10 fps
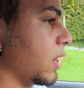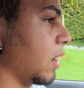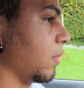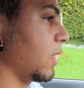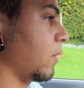
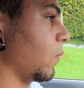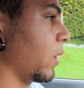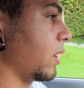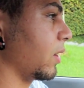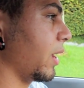time, and then
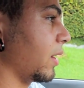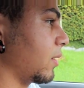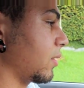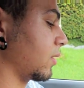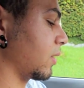when my
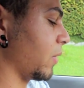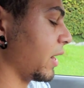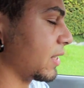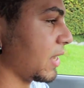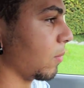
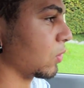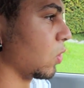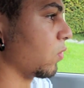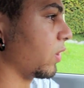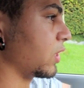exam was
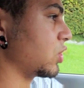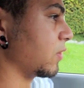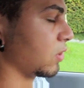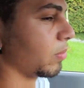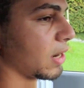over, it
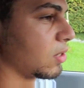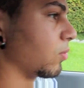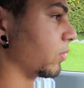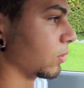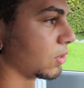shifted back to
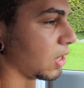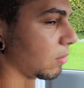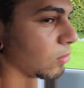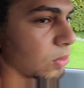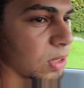the real
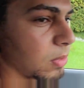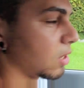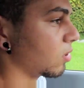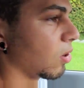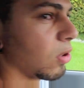time or
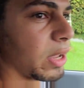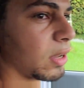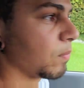something. I don't know.